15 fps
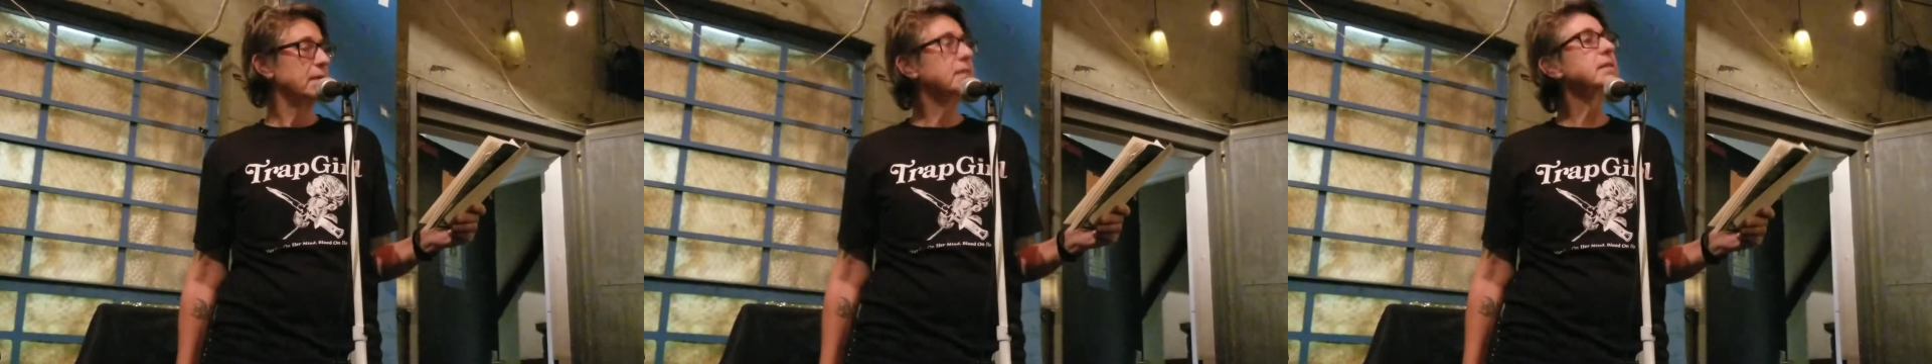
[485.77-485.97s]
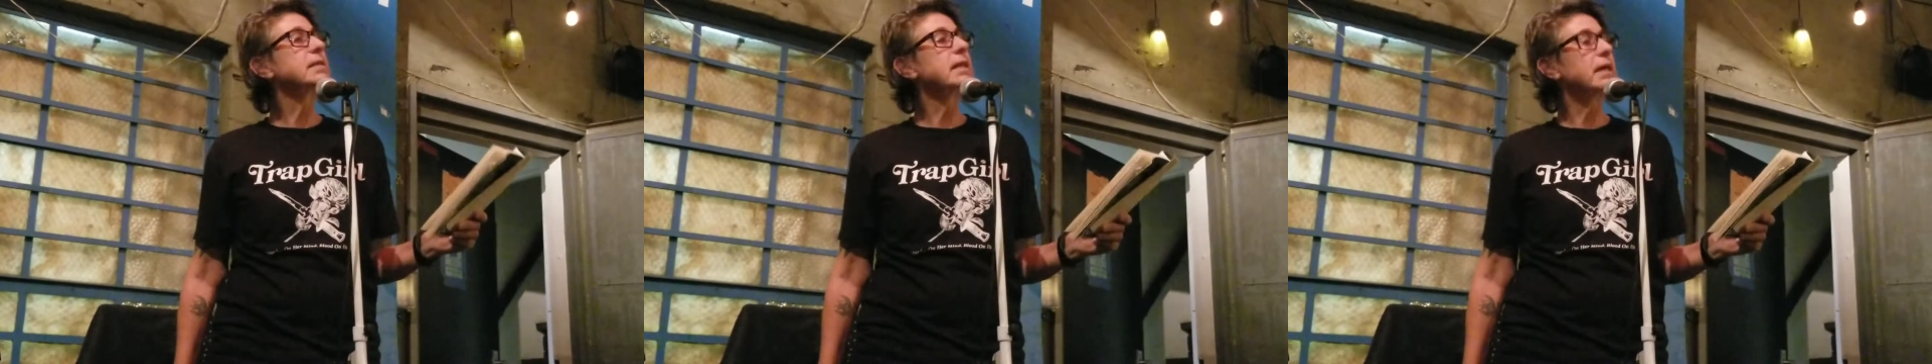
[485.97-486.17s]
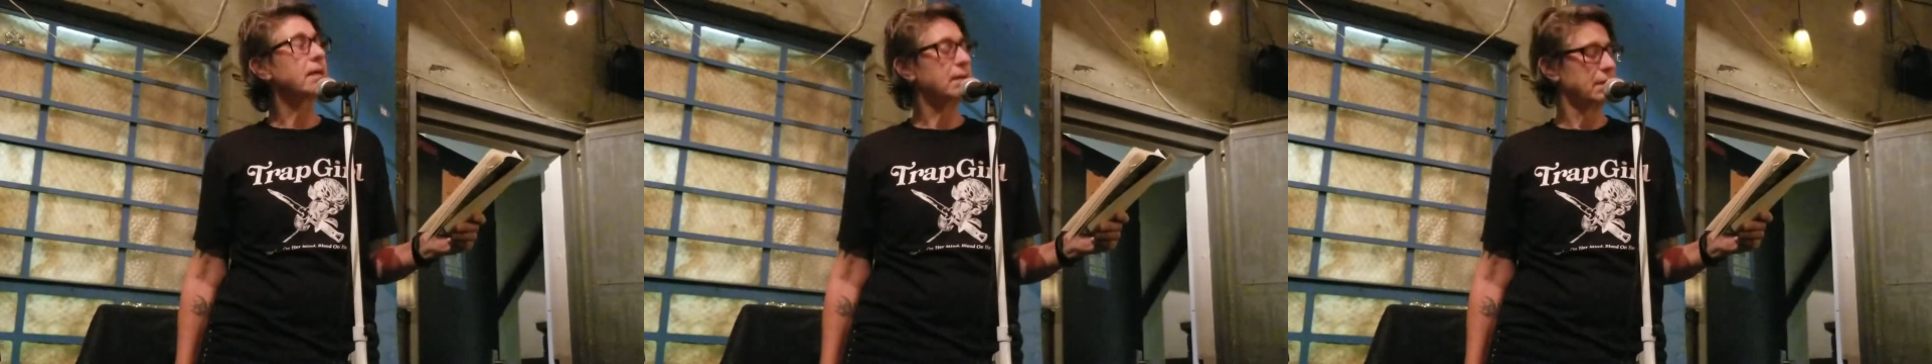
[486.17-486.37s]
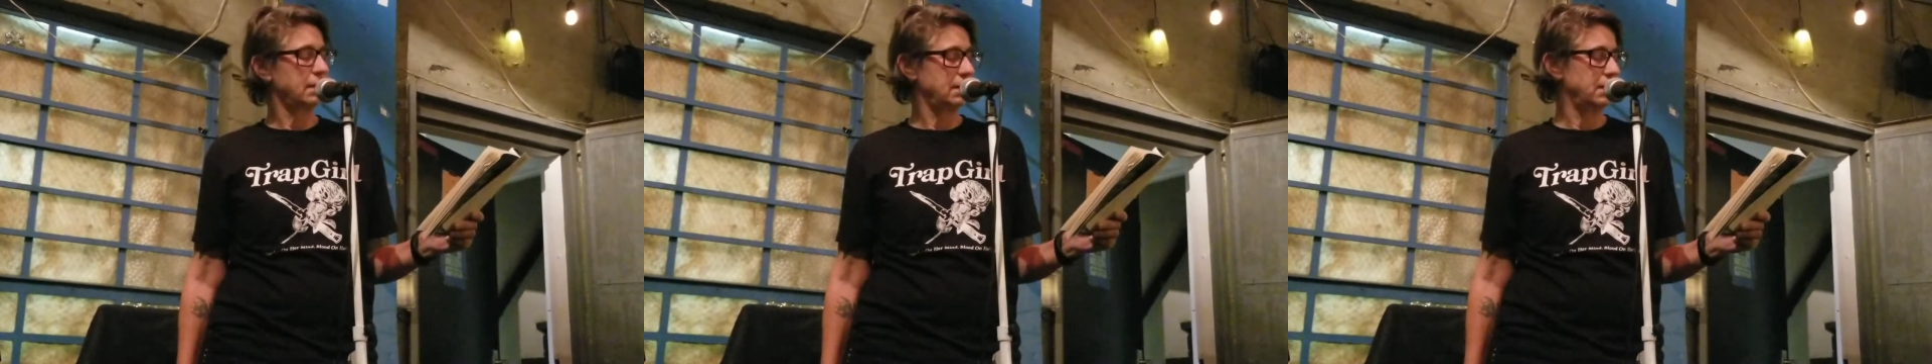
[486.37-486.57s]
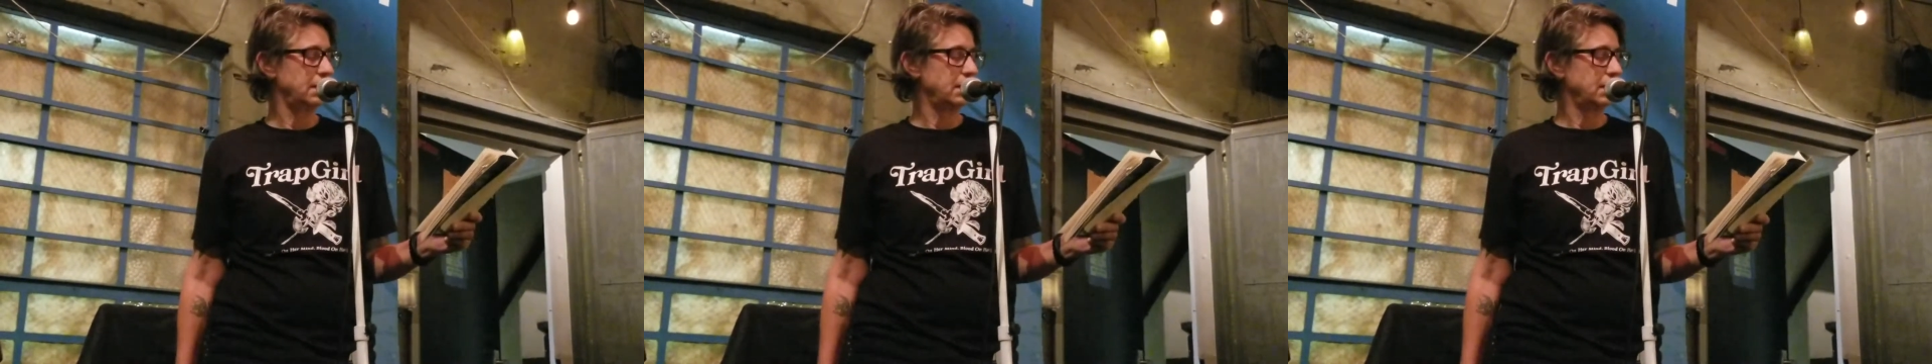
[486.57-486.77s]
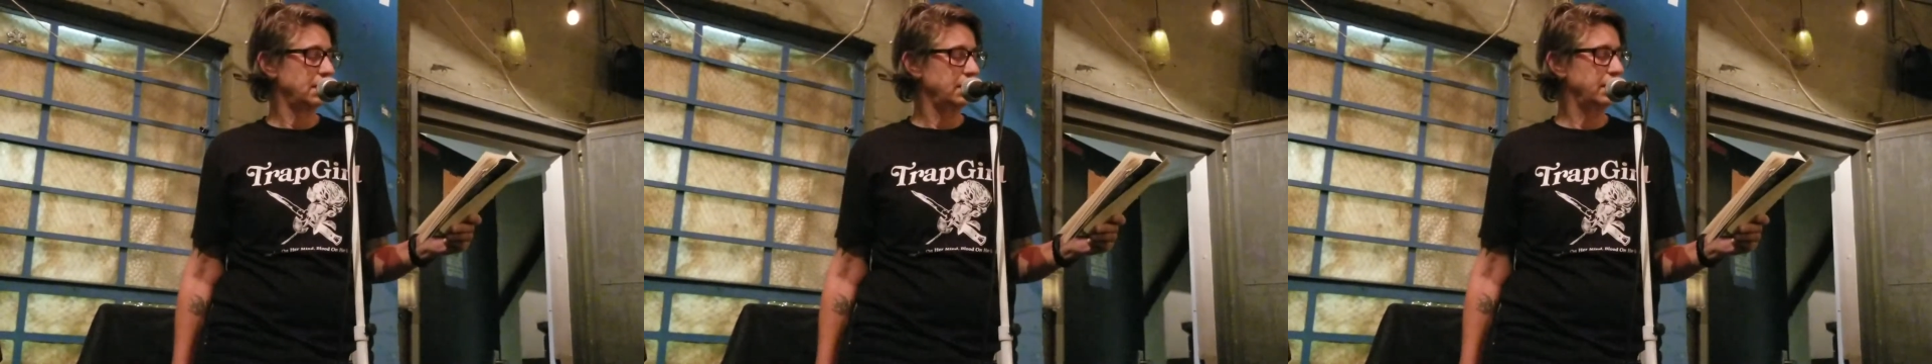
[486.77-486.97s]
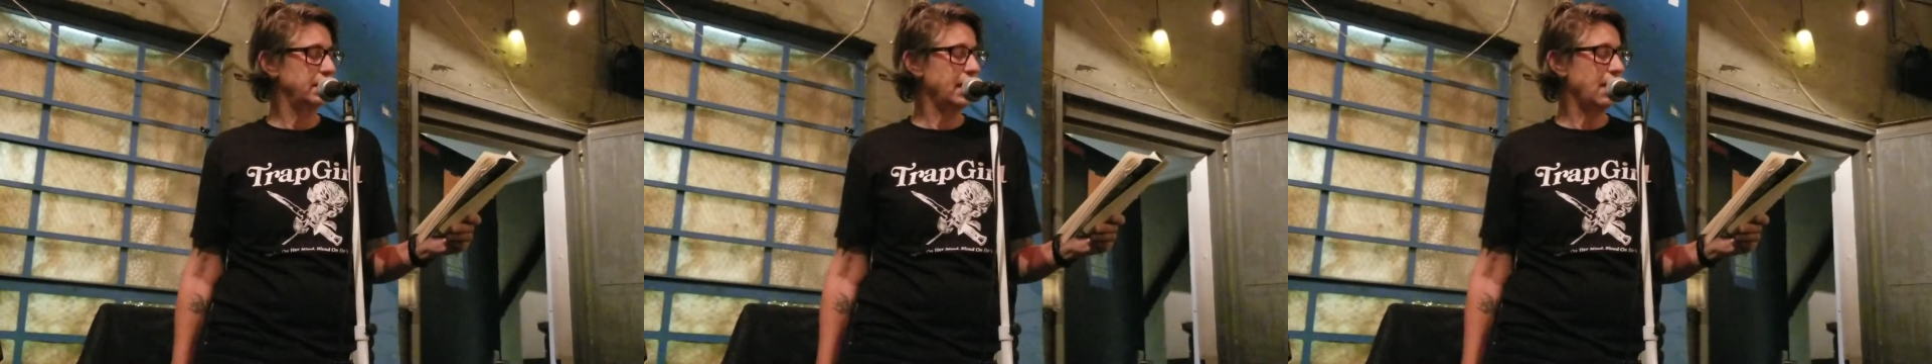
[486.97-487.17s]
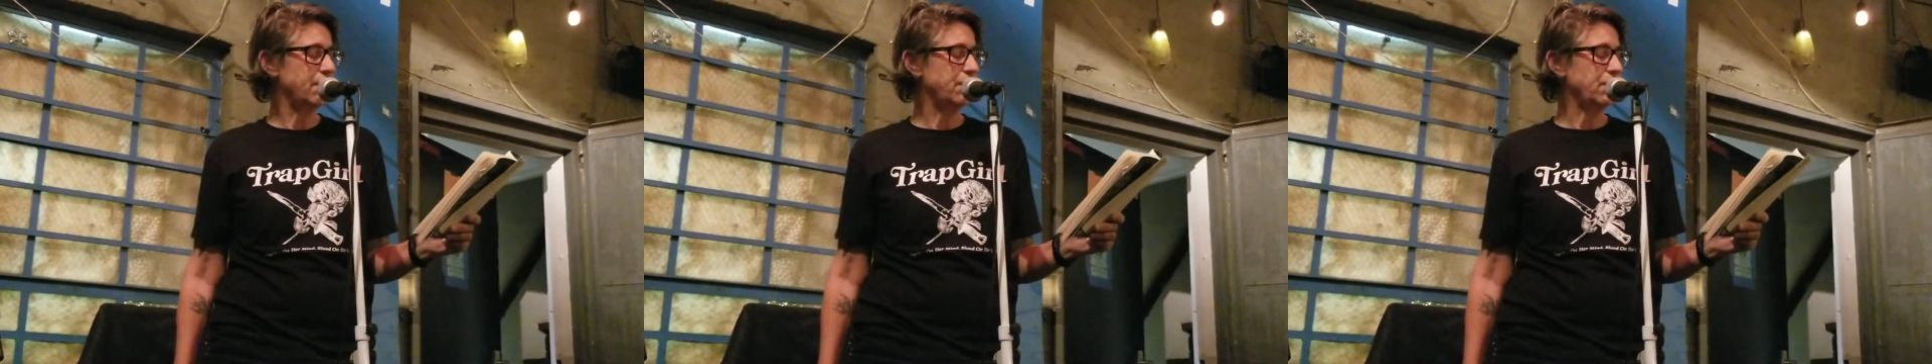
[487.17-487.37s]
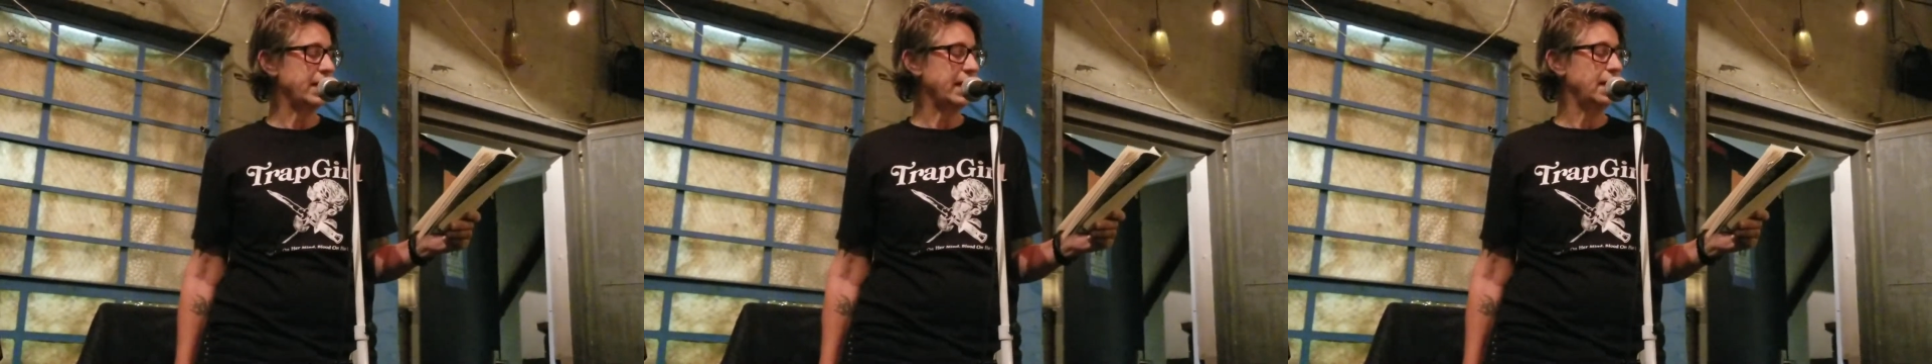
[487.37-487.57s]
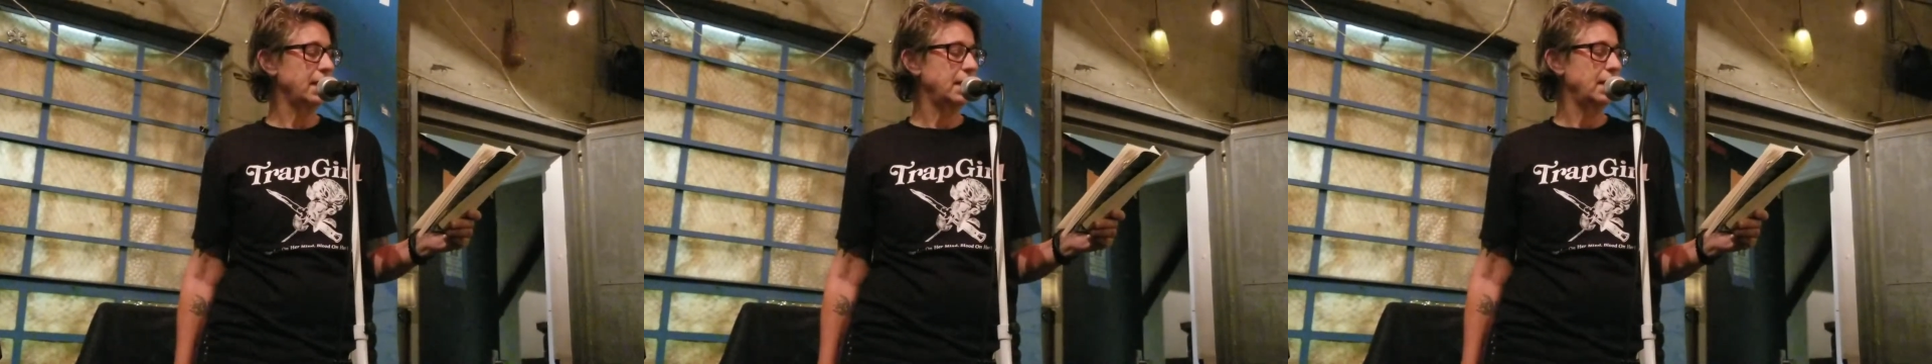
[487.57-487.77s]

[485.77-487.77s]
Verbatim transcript: Still, you got free.